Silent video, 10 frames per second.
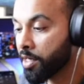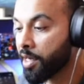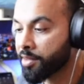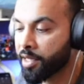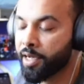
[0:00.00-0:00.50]

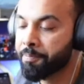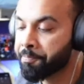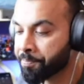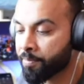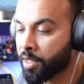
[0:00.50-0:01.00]
like that.
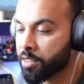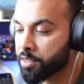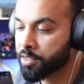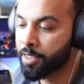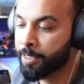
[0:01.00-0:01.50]

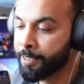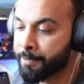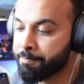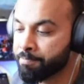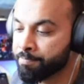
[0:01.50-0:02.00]

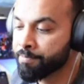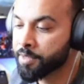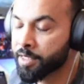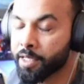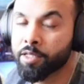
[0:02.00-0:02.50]
I
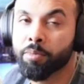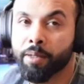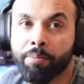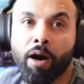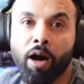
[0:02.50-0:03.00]
think it's
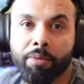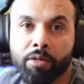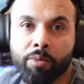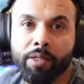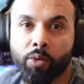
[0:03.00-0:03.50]
be
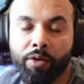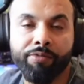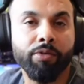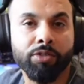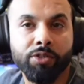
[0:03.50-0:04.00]
popular with going
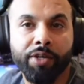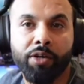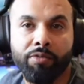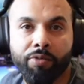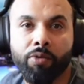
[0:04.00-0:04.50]
full
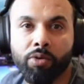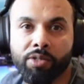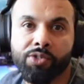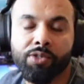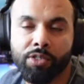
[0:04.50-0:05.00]
screen or
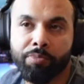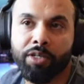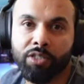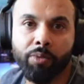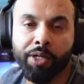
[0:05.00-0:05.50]
focus,
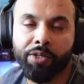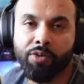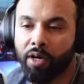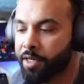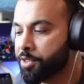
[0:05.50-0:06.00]
especially when you're
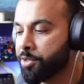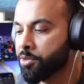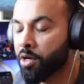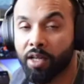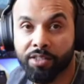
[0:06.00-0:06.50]
trying
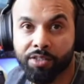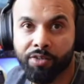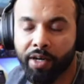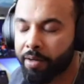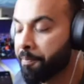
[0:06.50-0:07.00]
to
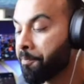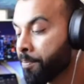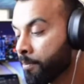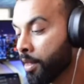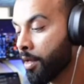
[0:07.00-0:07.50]
concentrate.
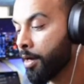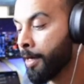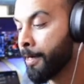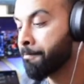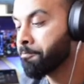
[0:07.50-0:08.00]

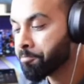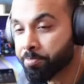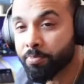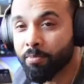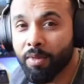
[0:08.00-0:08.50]
Um,
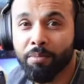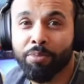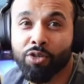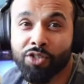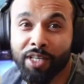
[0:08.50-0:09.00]

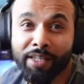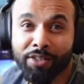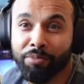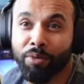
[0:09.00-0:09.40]
Presenter